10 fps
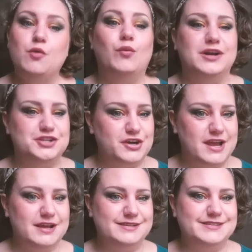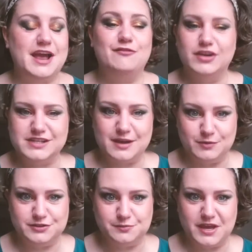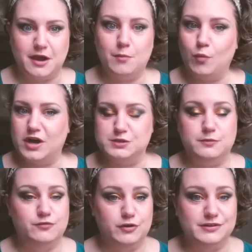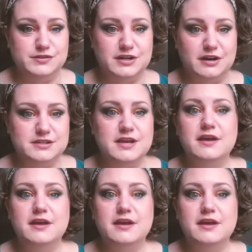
Wash your hands every time you do makeup. Wash before you start.